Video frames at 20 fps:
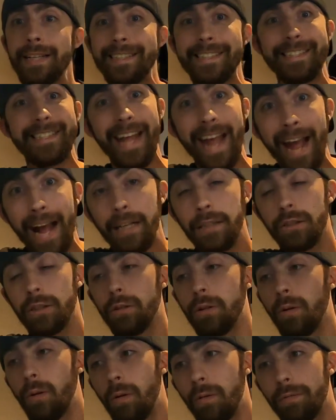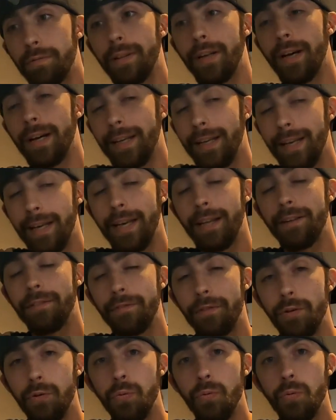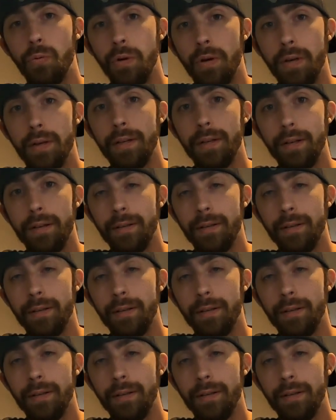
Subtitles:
snacks, so hopefully I can get a few